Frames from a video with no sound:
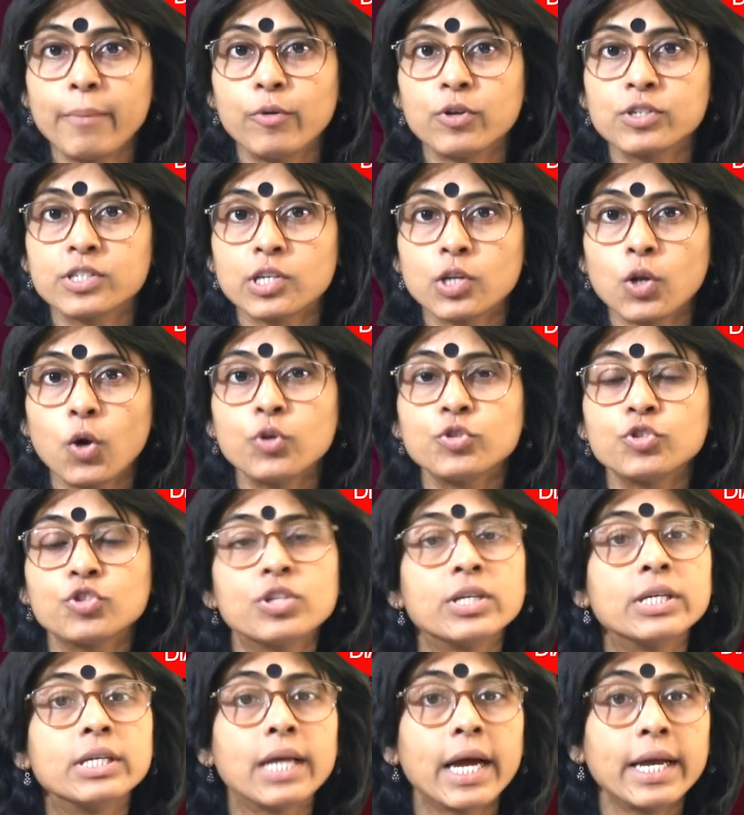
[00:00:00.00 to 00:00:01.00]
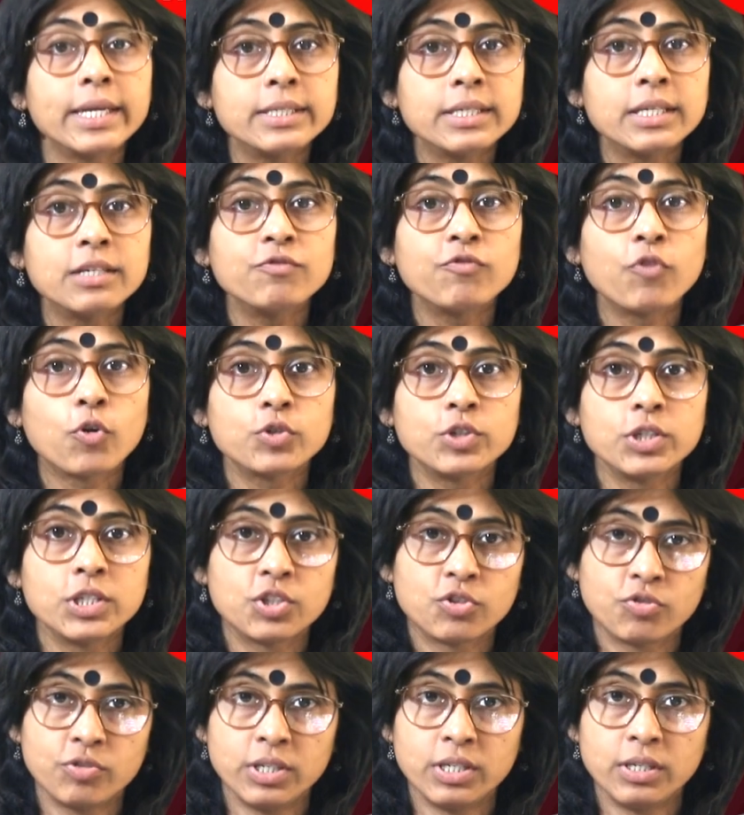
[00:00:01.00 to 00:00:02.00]
was launched in
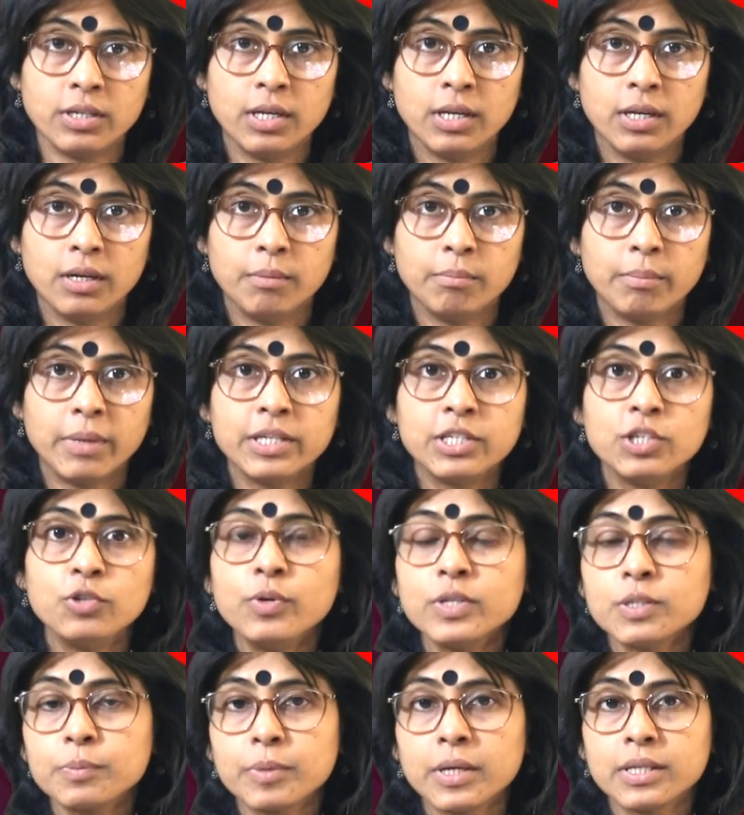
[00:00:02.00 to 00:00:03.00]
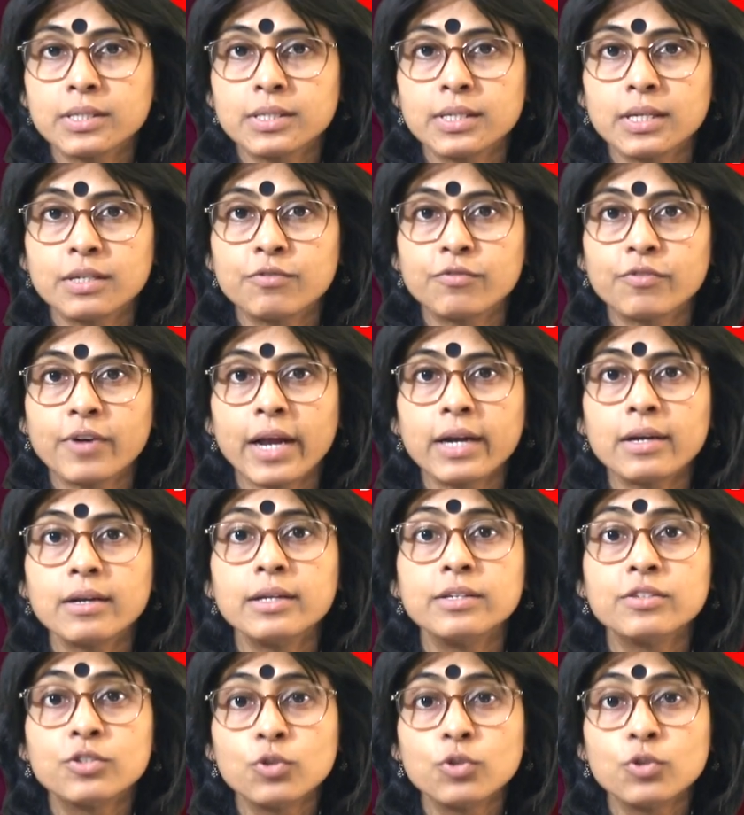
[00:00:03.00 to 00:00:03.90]
1943 by US President Franklin